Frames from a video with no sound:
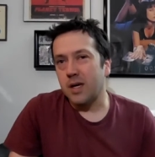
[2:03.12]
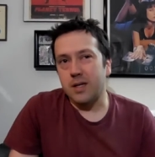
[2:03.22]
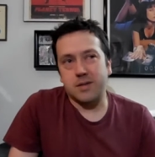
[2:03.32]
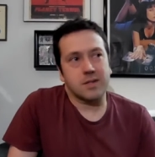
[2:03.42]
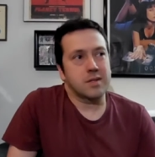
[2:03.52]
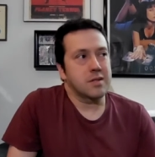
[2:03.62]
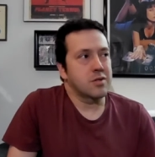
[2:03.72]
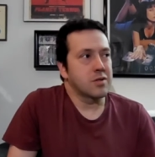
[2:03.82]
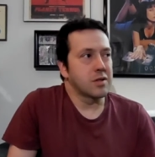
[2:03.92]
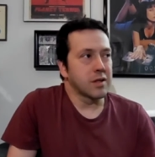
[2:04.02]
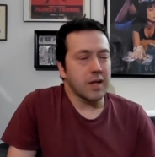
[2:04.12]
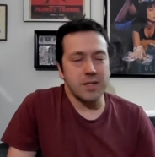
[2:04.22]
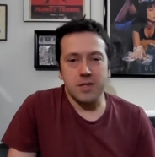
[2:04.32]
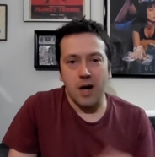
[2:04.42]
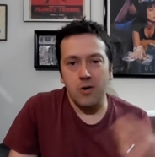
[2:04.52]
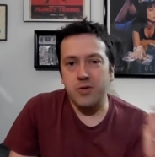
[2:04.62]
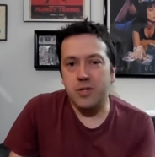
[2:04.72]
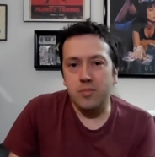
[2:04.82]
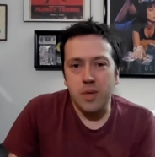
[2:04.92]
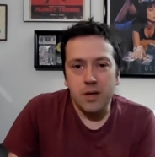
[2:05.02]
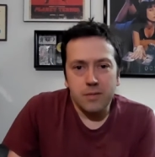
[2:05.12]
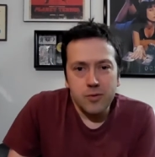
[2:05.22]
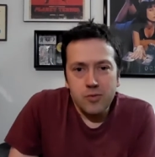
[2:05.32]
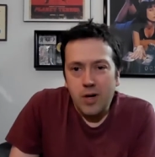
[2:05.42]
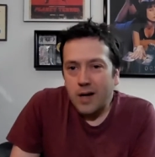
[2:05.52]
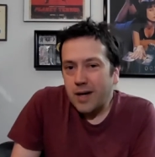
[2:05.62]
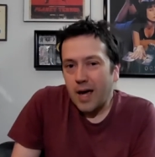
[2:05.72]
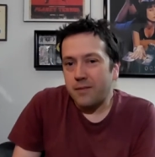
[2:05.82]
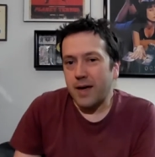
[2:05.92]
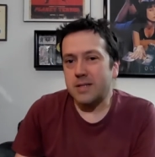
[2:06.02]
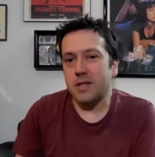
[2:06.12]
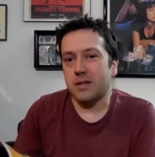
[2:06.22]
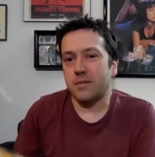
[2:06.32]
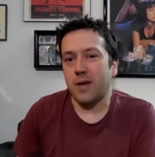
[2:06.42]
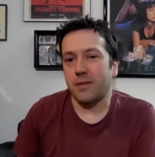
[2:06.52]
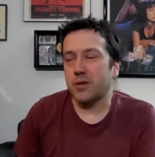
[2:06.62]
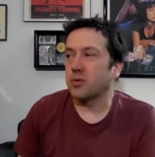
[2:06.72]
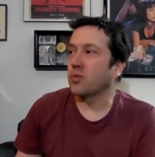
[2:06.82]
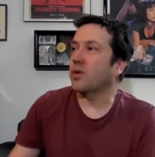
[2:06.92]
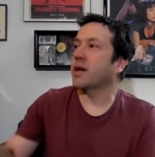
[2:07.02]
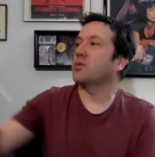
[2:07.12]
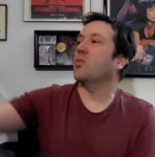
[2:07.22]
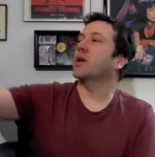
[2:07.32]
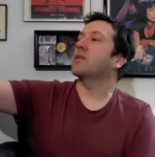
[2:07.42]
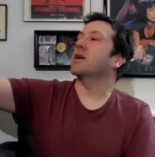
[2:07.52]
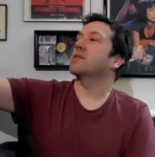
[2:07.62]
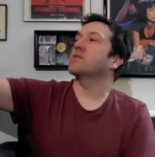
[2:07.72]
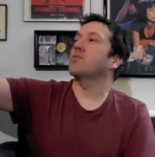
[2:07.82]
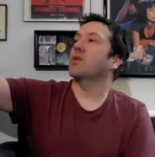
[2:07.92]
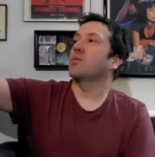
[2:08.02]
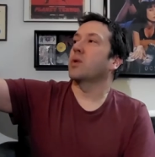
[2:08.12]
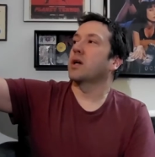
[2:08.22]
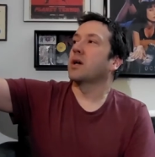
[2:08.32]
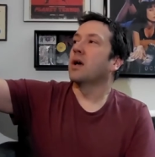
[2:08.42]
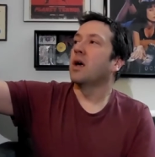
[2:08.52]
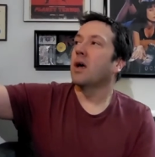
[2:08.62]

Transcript: it's less tiresome if you kind of half-ass it. If you have to do like 20 things during a week,